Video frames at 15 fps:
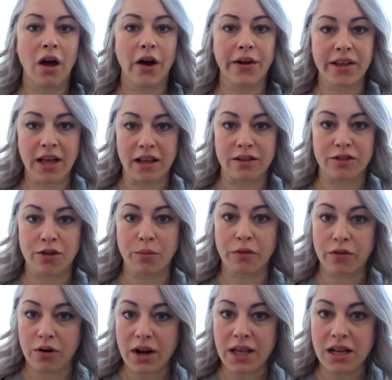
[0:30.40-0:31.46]
Okay, so
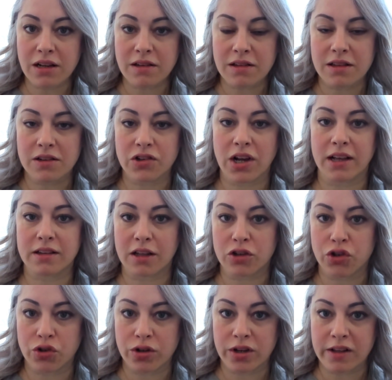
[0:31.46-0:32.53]
before I get into the charts, I
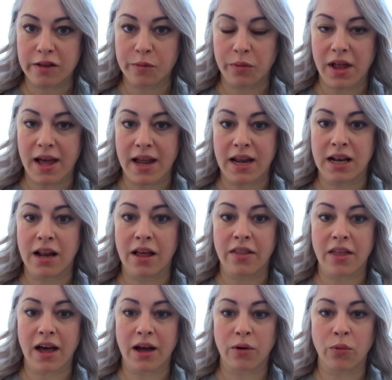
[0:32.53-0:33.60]
should explain
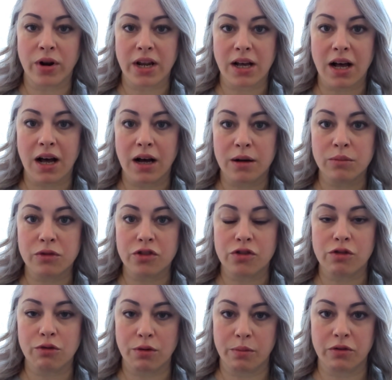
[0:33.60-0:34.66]
that when it comes
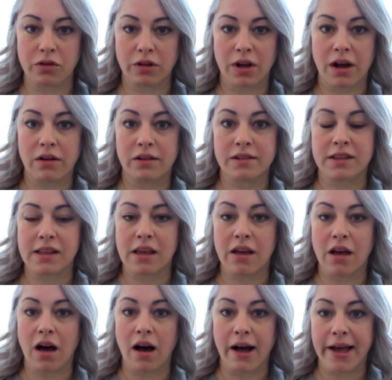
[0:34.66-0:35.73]
to cryptocurrency,
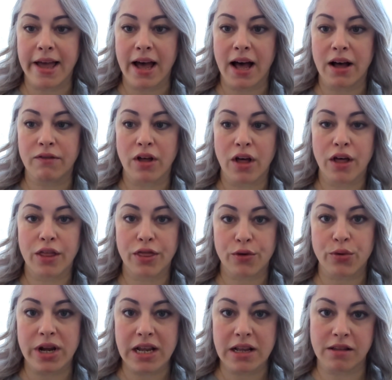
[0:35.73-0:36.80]
I have
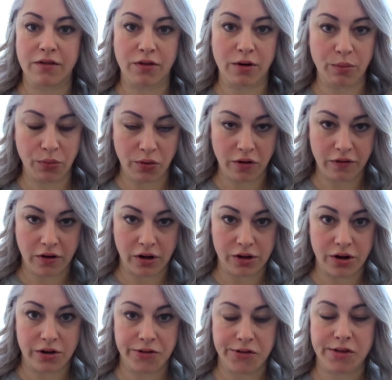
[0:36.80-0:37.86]
3 different
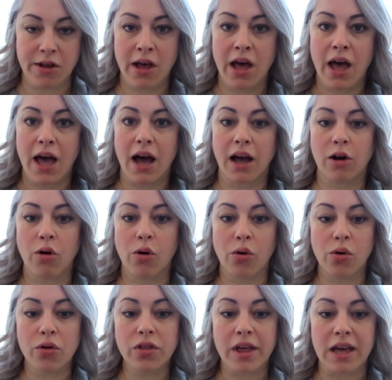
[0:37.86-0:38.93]
portfolios. I
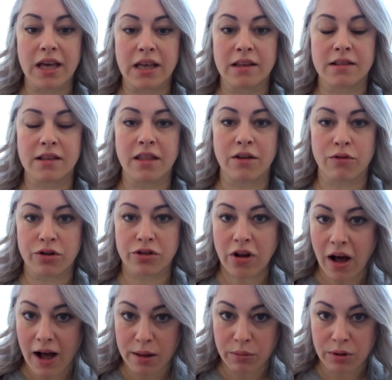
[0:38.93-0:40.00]
call these the
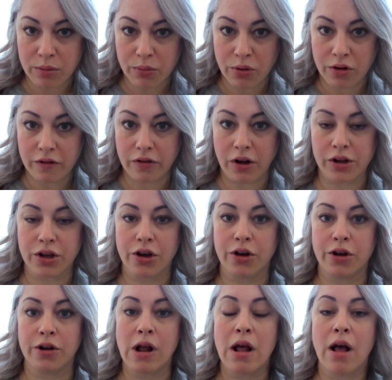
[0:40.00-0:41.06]
retirement
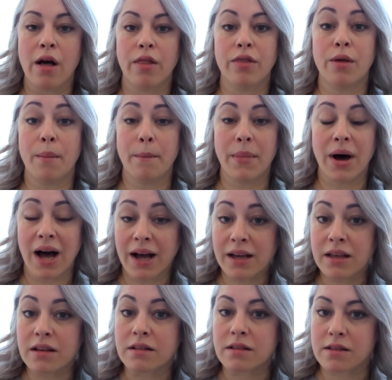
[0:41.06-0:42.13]
portfolio, the
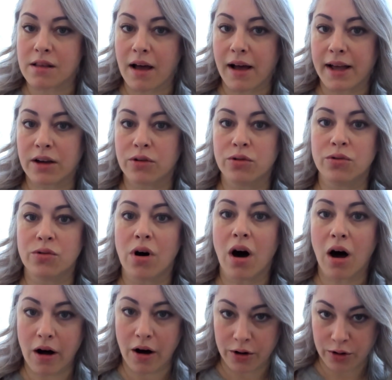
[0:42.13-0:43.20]
market cycle
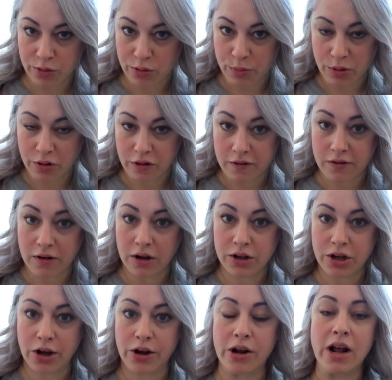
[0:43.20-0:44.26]
hodl
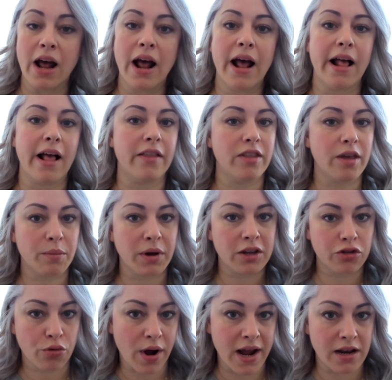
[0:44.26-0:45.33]
portfolio, and then my
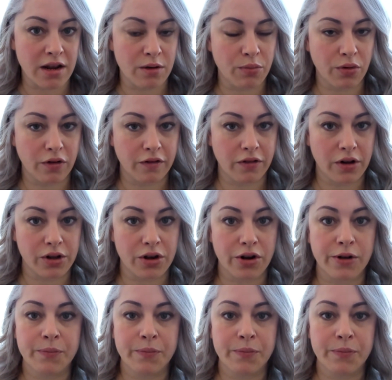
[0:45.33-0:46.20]
trading portfolio.